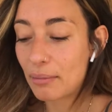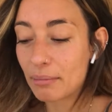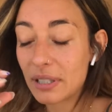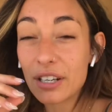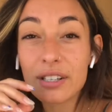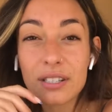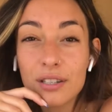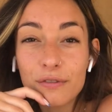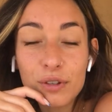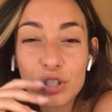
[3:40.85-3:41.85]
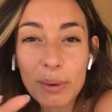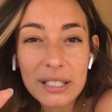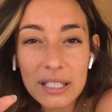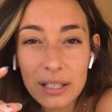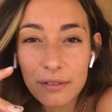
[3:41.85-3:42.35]
years into the future, months
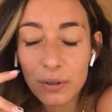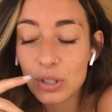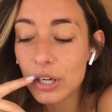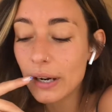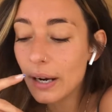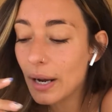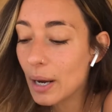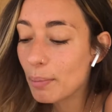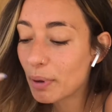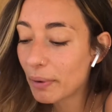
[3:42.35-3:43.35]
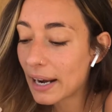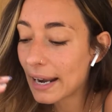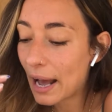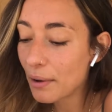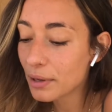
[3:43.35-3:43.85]
into the future. But right
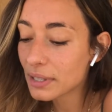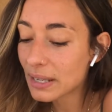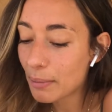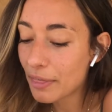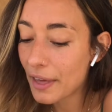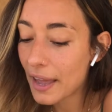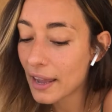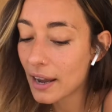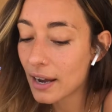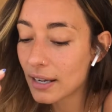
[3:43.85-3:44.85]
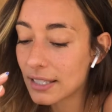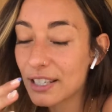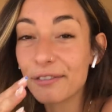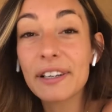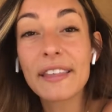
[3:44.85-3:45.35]
now there's something
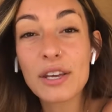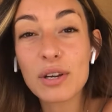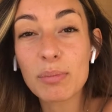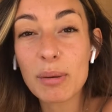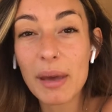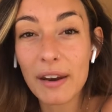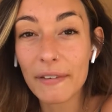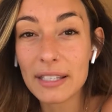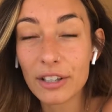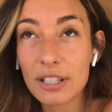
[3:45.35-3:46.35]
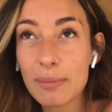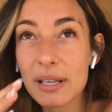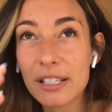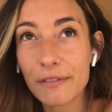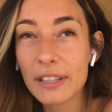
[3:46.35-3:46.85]
different that you could be manifesting, or something
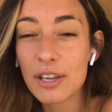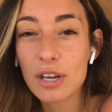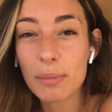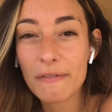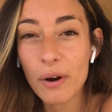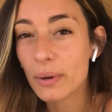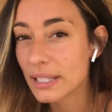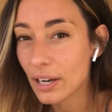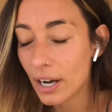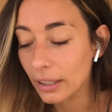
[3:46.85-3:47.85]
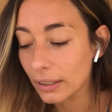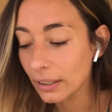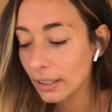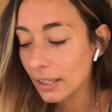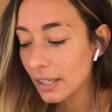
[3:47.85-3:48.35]
different that you could be focusing on.
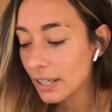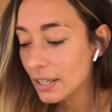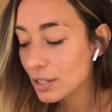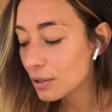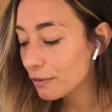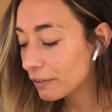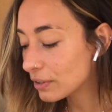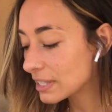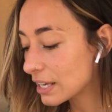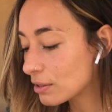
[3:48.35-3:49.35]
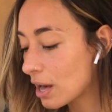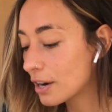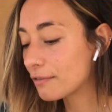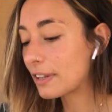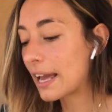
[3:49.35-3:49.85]
So there feels like a lot
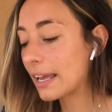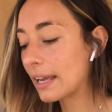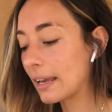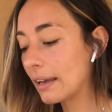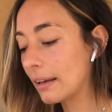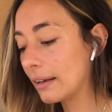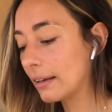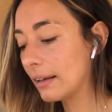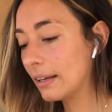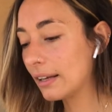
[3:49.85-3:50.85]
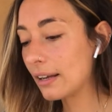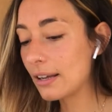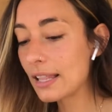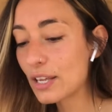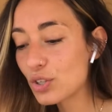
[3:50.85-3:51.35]
of like
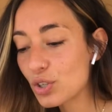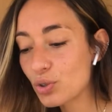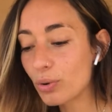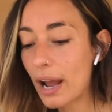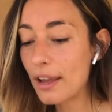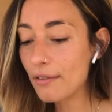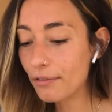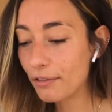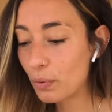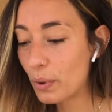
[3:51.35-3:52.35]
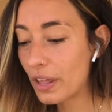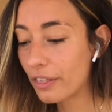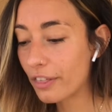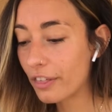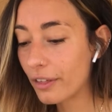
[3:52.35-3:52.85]
strife with
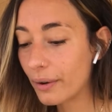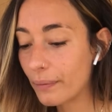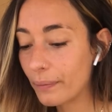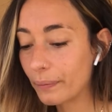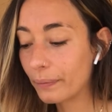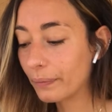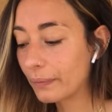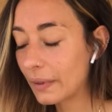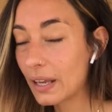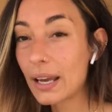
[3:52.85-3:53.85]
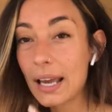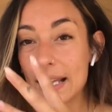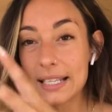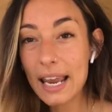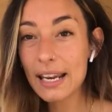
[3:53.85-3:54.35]

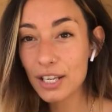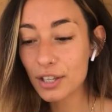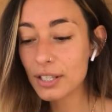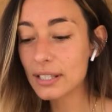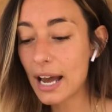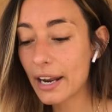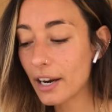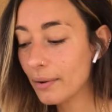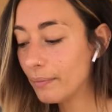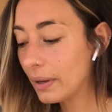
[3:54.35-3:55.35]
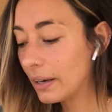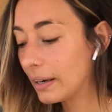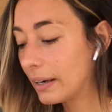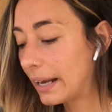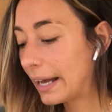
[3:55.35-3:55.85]
attaining your desire,
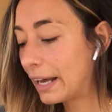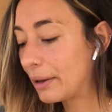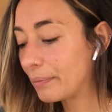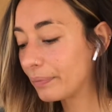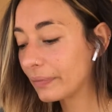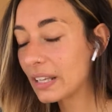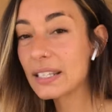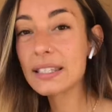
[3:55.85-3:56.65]
because